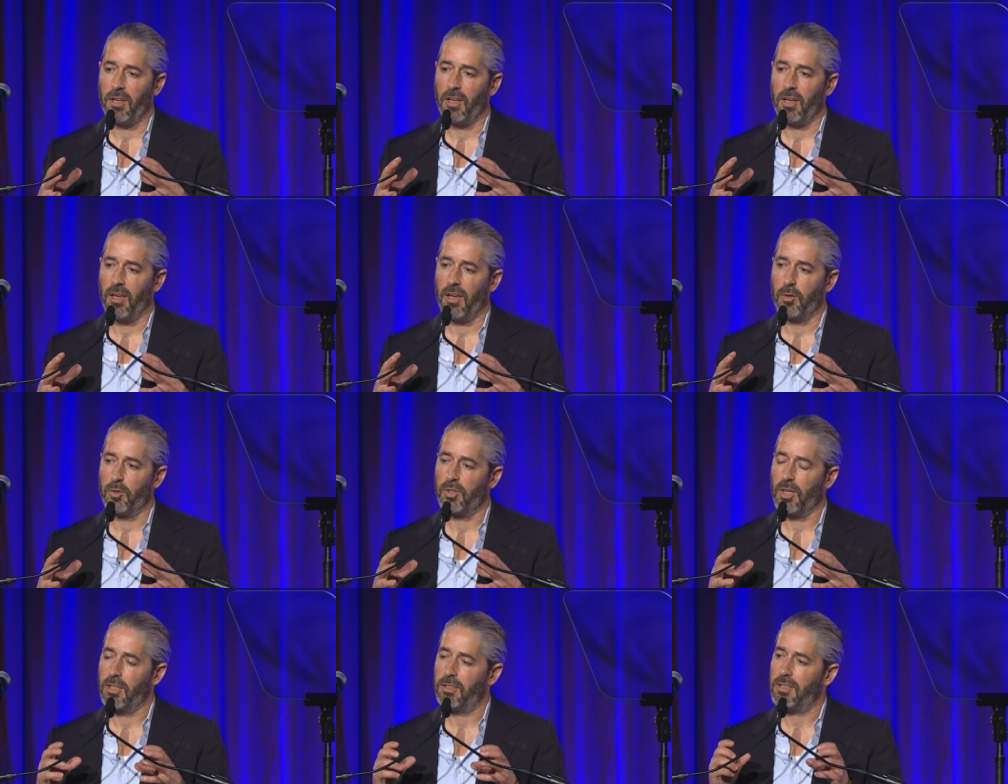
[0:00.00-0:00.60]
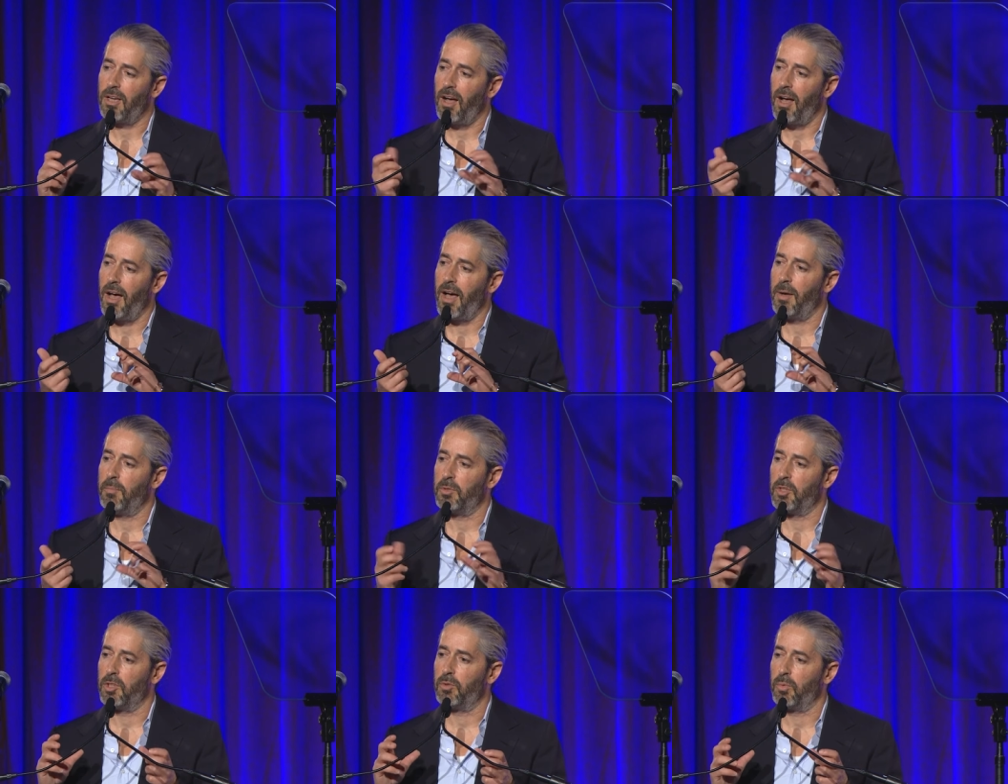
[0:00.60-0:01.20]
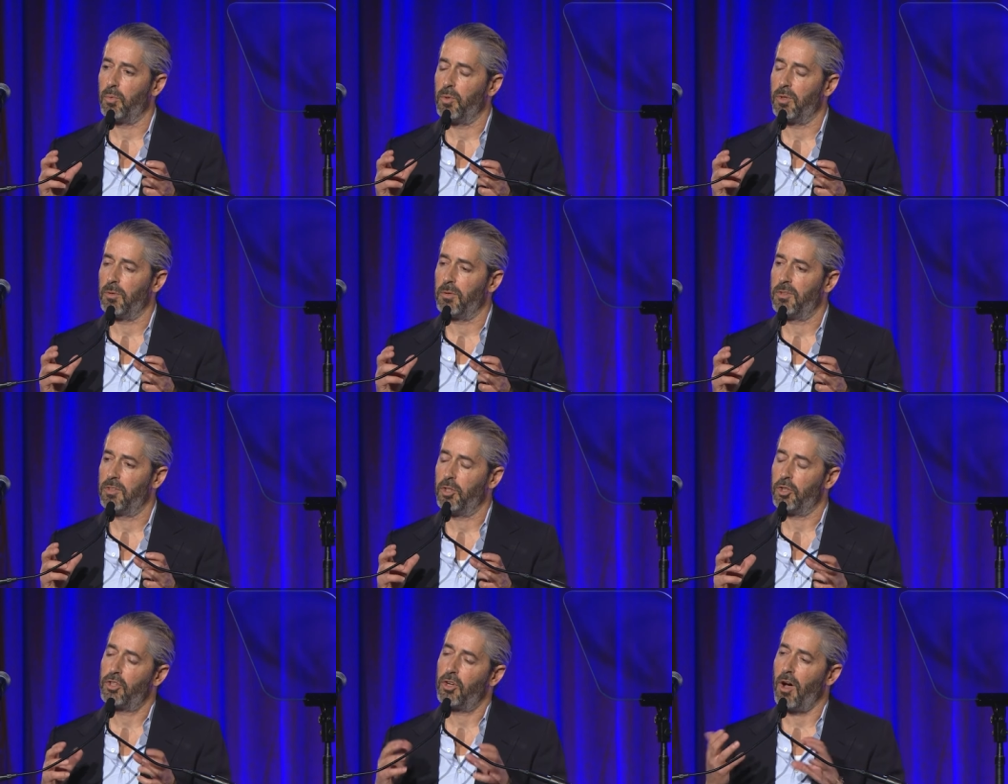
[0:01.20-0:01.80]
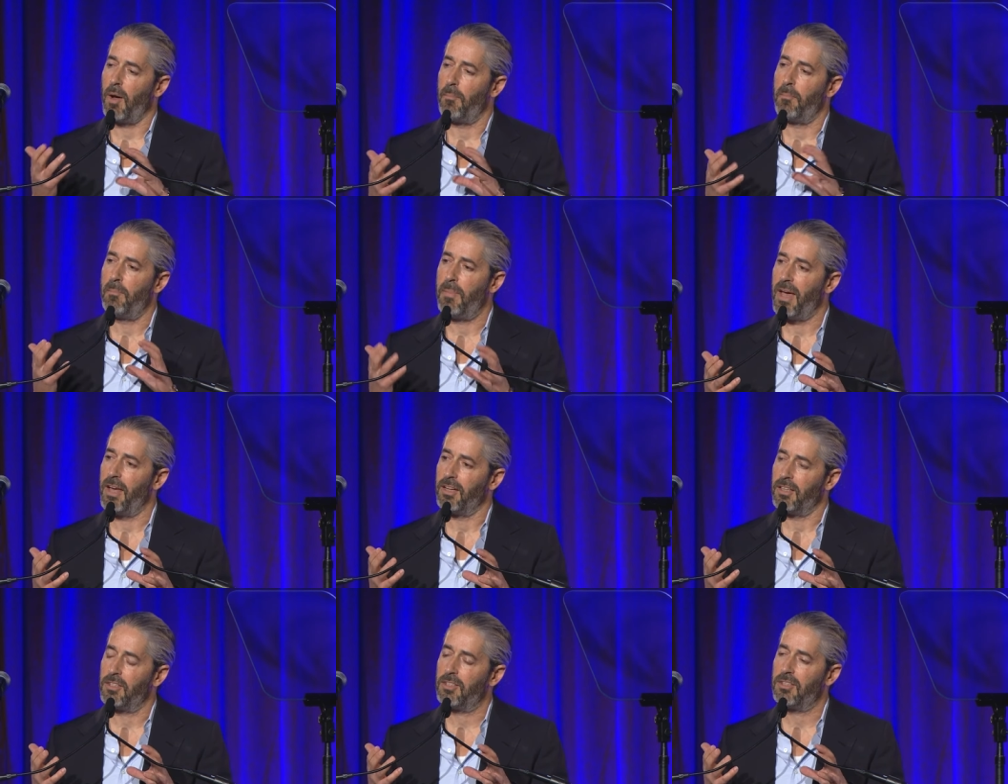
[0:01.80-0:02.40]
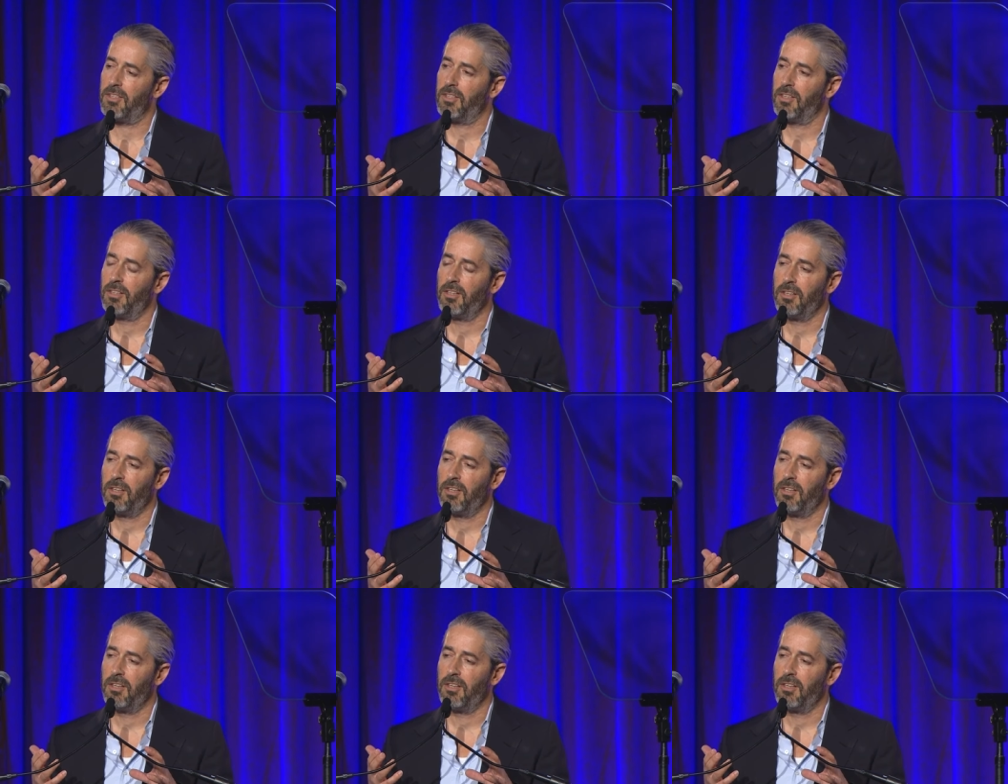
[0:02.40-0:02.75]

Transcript: And it was like time just, just got bent.